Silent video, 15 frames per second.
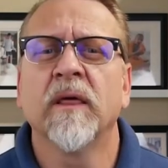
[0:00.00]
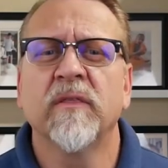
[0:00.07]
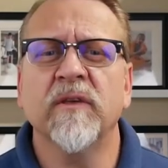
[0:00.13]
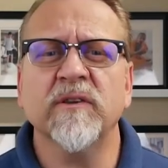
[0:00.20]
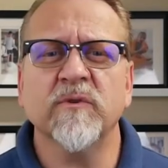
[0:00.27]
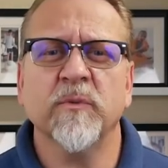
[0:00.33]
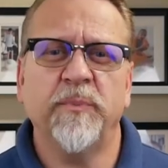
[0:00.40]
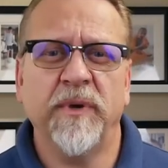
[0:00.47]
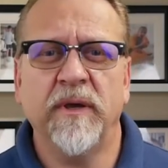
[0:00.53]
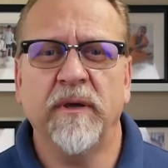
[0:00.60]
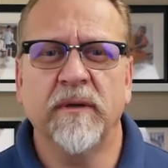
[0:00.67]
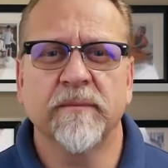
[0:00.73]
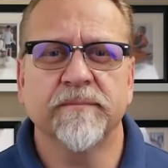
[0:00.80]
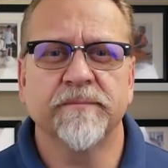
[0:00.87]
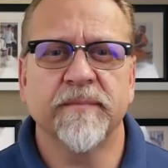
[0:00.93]
This will
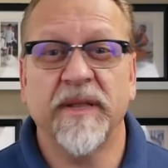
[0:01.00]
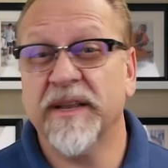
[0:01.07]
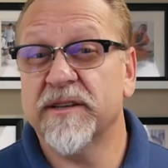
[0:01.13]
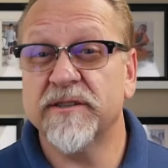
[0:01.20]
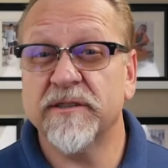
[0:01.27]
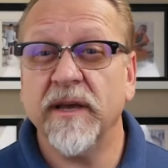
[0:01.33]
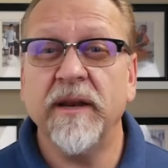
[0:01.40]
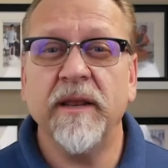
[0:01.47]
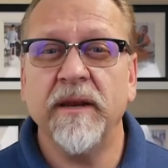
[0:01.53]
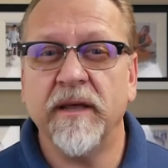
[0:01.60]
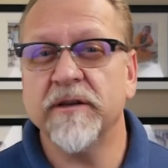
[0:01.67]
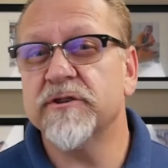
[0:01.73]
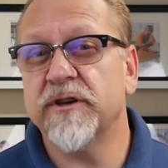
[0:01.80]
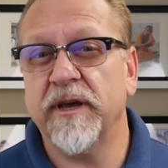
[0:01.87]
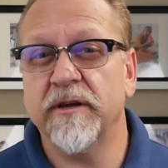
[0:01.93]
be an exciting
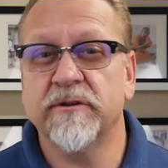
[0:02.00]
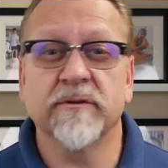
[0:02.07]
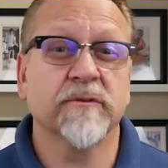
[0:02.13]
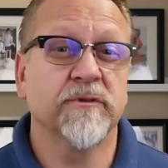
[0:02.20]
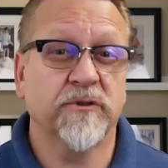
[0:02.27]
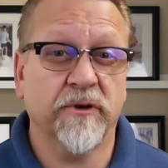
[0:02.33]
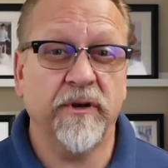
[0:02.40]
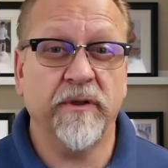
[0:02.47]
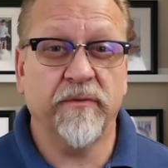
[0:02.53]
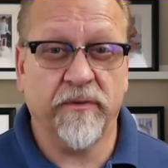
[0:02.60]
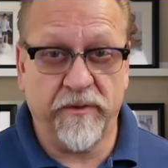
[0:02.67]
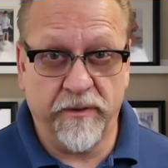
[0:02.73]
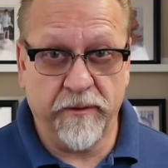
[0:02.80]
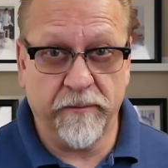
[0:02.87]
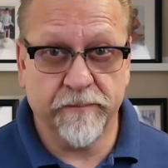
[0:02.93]
educational journey
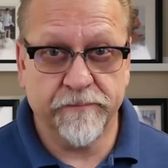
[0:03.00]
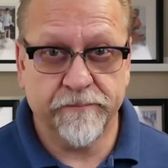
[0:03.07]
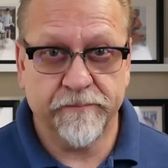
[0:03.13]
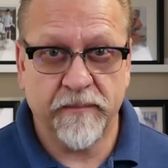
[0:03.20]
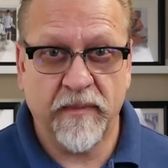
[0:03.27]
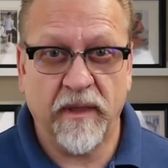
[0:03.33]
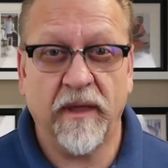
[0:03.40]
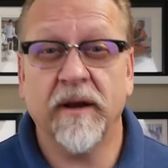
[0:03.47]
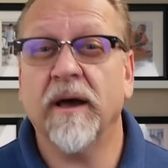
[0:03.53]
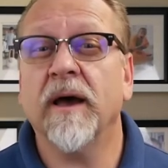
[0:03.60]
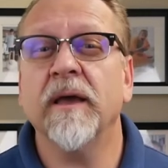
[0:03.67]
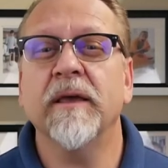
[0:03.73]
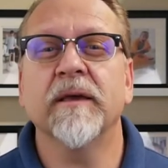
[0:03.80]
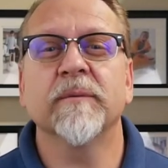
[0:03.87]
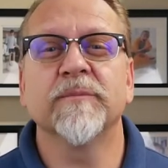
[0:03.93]
for you, and
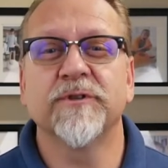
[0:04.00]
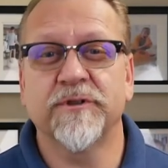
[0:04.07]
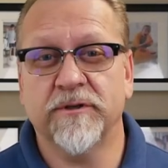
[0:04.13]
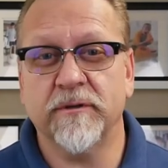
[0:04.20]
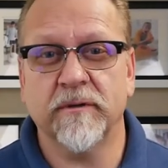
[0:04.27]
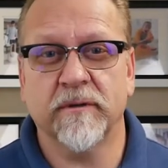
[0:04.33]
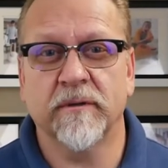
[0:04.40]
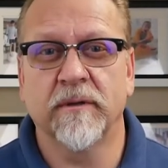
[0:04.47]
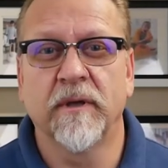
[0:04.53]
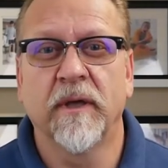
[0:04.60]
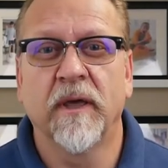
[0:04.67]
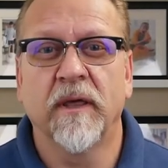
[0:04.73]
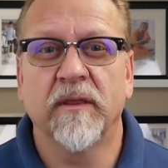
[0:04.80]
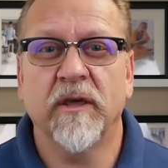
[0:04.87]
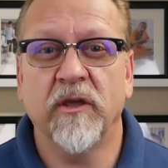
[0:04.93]
I am sure
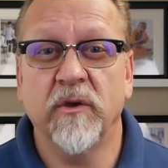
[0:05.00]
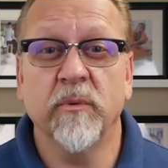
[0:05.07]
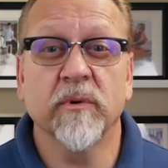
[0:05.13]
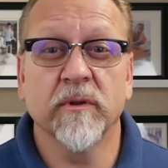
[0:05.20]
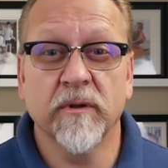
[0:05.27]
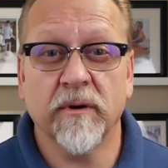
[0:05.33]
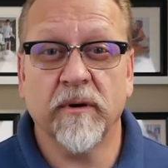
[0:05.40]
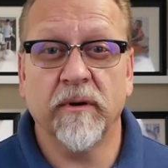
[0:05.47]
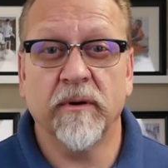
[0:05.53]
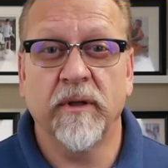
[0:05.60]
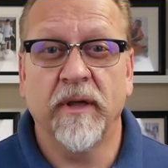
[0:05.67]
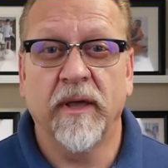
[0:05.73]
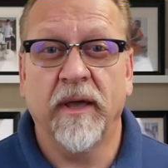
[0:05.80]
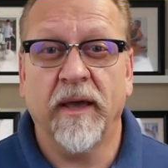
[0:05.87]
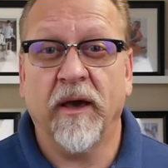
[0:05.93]
that you will learn
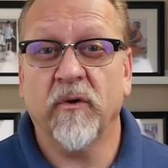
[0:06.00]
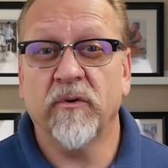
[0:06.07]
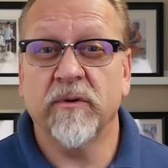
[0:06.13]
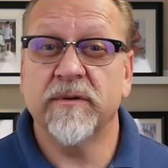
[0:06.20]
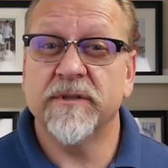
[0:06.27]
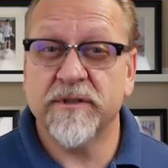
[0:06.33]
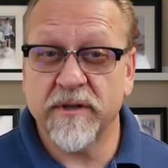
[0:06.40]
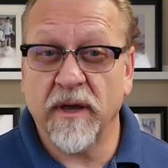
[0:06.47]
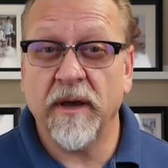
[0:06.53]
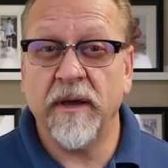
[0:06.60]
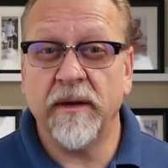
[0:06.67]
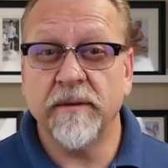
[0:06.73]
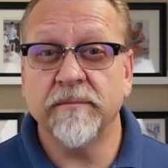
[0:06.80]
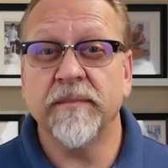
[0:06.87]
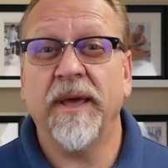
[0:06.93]
how to
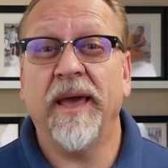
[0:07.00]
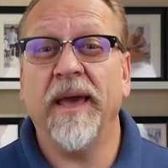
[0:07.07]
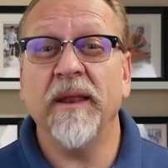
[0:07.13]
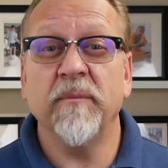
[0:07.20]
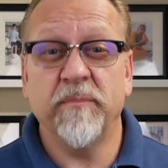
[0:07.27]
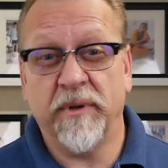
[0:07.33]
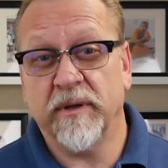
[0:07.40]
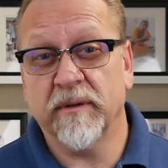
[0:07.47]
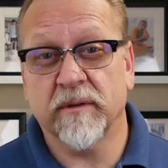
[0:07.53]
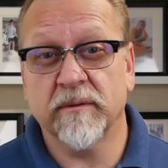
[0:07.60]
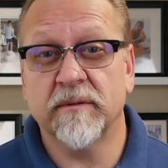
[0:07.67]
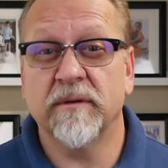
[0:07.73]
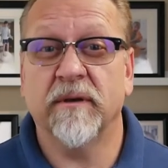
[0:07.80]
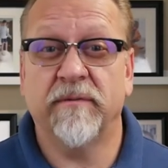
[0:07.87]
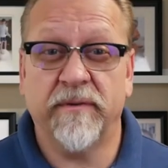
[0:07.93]
design and build
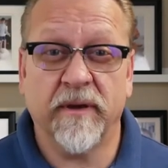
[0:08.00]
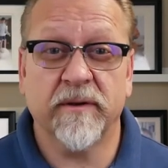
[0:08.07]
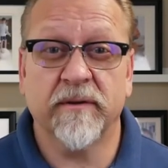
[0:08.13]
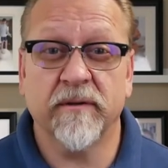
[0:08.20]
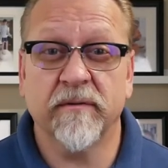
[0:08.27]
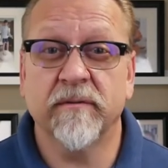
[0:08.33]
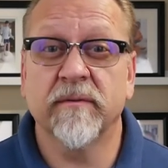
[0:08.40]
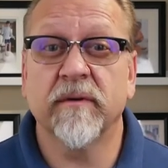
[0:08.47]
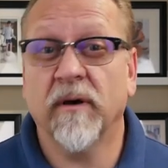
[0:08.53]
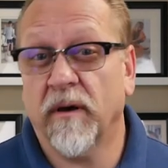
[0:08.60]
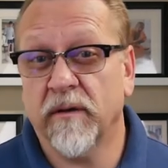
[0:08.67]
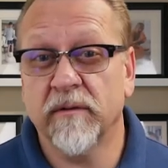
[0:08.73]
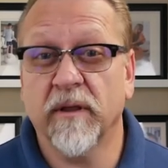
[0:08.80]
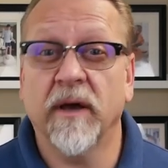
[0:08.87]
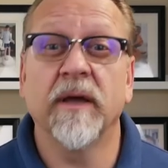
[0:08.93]
effective
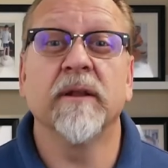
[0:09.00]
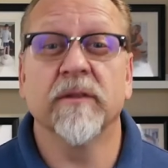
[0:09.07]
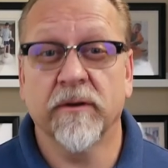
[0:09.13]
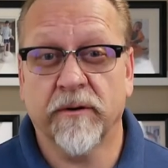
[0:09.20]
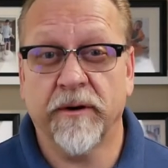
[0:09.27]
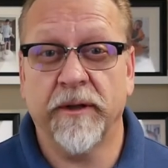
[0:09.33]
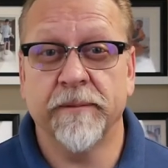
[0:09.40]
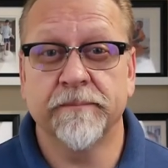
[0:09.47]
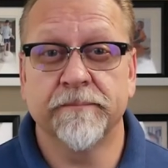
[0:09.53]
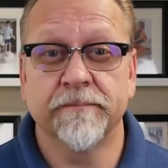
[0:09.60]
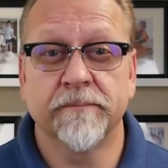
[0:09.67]
online learning.